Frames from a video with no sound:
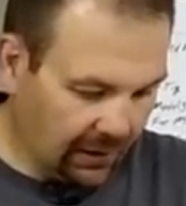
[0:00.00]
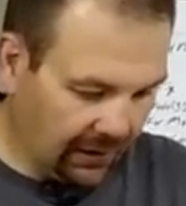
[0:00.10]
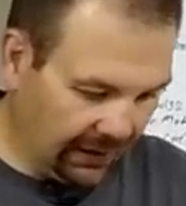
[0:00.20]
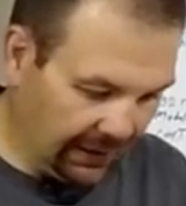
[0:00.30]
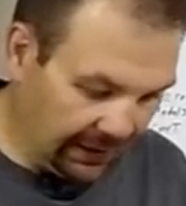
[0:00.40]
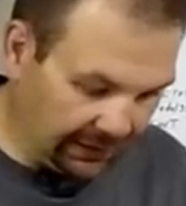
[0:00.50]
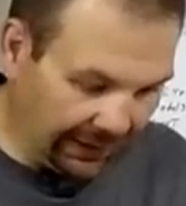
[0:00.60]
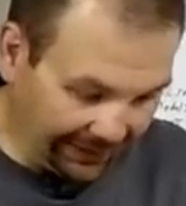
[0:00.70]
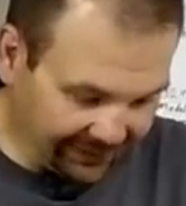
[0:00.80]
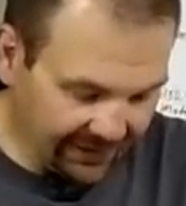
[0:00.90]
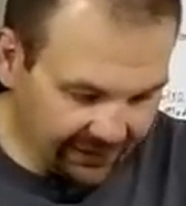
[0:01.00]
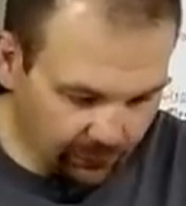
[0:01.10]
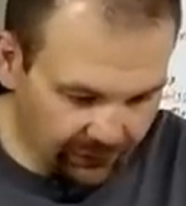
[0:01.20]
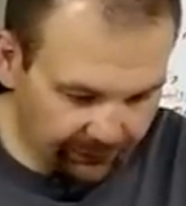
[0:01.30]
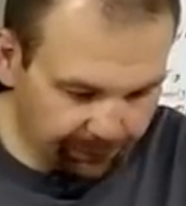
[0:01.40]
and I think it
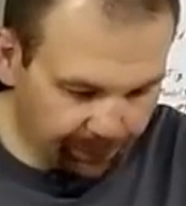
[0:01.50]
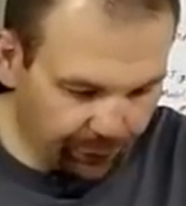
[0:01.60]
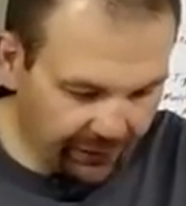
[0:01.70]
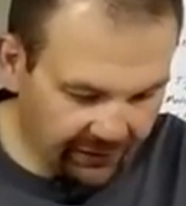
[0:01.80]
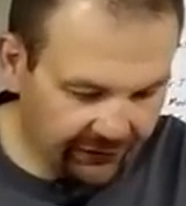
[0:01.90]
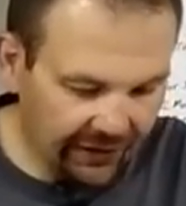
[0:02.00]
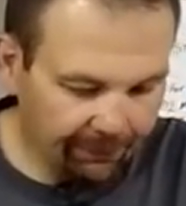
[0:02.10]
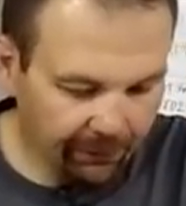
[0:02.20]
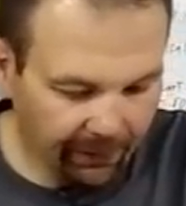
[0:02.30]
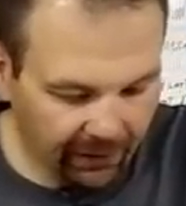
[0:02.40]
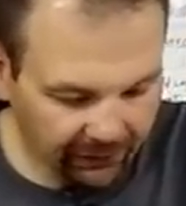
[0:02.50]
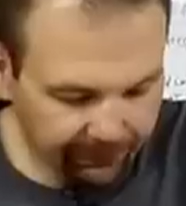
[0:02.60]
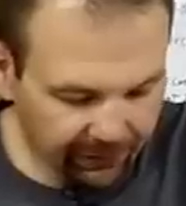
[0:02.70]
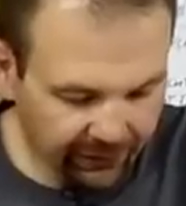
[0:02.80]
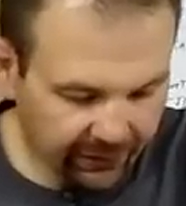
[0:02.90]
was put in a separate box
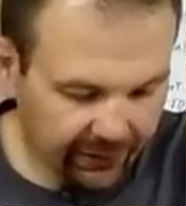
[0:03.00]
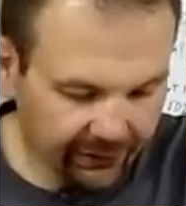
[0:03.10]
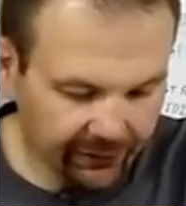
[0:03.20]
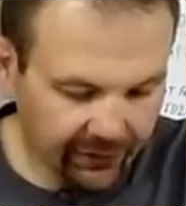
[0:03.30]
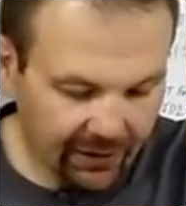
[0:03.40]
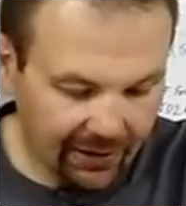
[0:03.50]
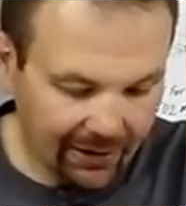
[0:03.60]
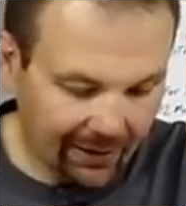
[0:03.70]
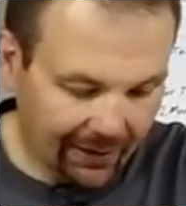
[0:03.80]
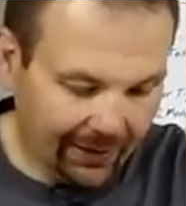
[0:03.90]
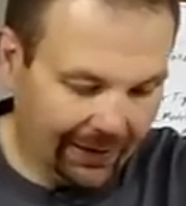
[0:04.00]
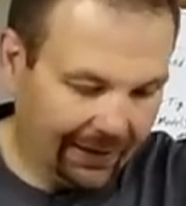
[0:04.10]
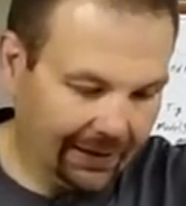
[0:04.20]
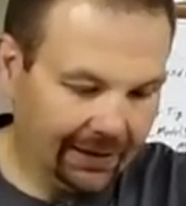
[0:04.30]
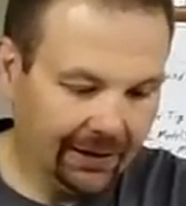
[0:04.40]
because I
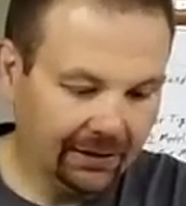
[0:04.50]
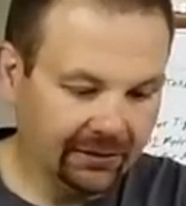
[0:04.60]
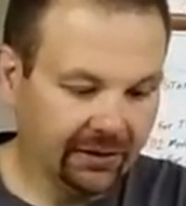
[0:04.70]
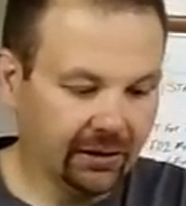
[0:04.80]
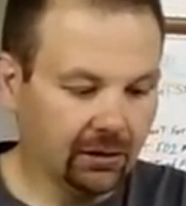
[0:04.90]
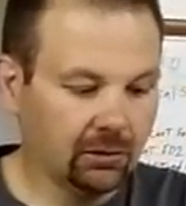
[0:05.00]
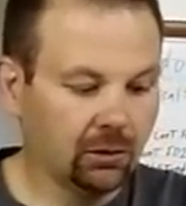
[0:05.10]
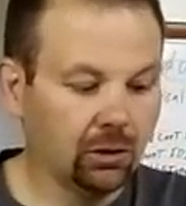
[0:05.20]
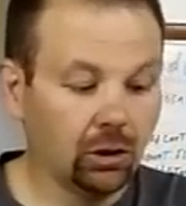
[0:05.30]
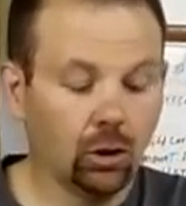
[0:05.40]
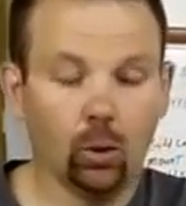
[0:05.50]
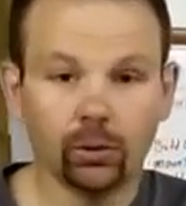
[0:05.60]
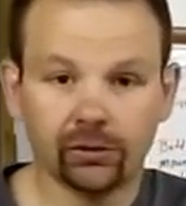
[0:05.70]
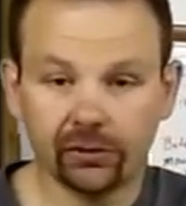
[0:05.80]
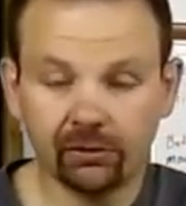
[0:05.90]
had
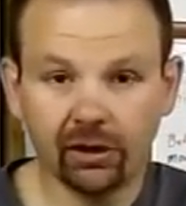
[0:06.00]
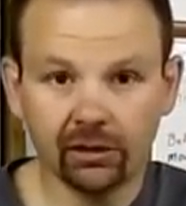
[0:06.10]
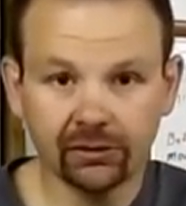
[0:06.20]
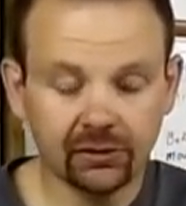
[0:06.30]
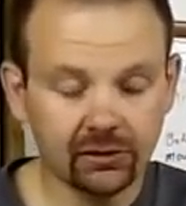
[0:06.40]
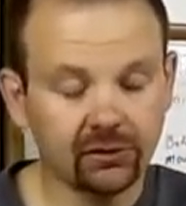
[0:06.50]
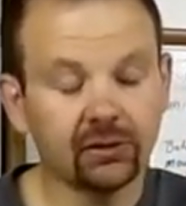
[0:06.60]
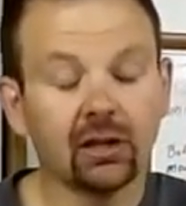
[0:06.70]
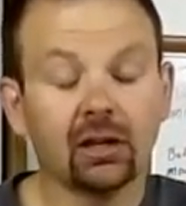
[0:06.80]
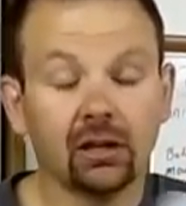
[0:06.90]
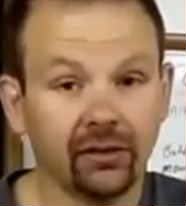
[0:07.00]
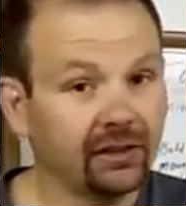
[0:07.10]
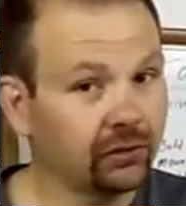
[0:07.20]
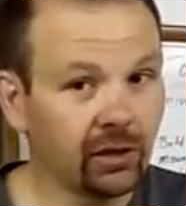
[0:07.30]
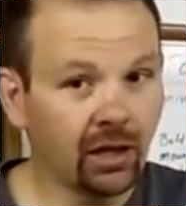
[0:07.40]
ordered some tungstens.
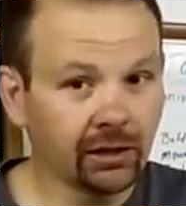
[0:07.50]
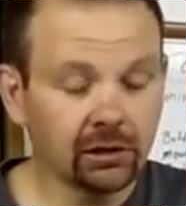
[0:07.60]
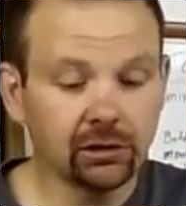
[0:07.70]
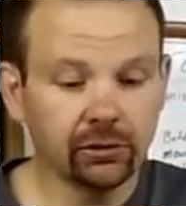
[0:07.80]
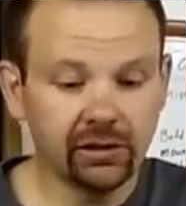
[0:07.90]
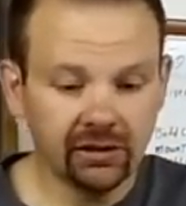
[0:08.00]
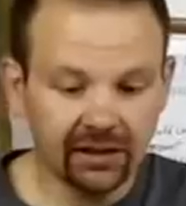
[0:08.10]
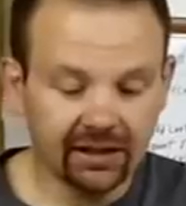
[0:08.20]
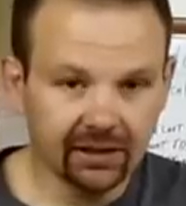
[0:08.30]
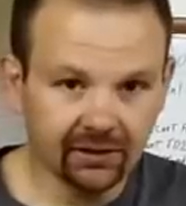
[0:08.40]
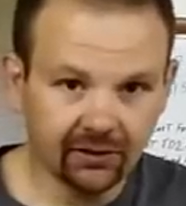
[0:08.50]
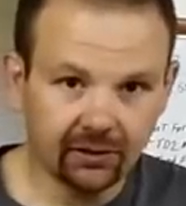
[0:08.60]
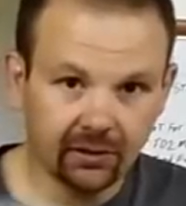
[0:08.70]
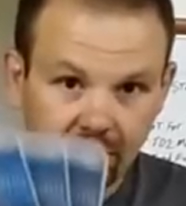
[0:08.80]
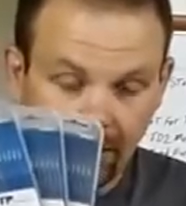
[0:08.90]
These are not included in the kit.
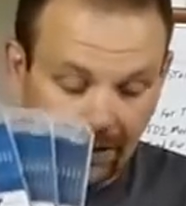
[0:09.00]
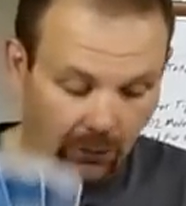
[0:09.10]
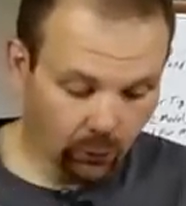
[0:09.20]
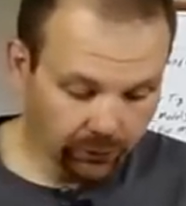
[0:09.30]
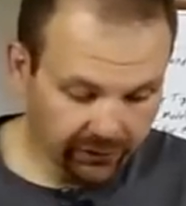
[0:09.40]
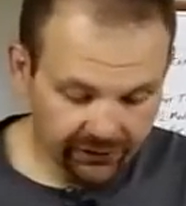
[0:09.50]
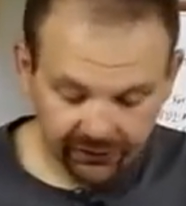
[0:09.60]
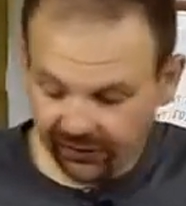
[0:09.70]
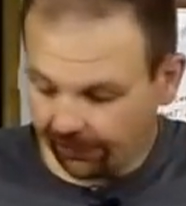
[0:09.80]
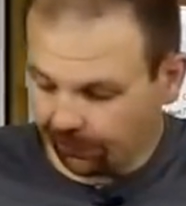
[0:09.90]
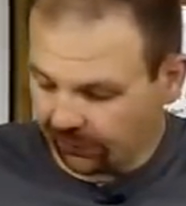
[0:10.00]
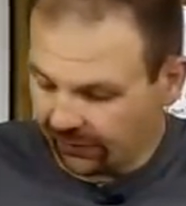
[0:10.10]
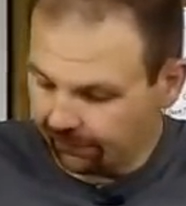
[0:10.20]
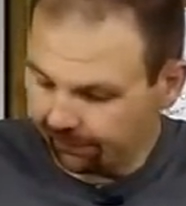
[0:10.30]
I ordered these separately.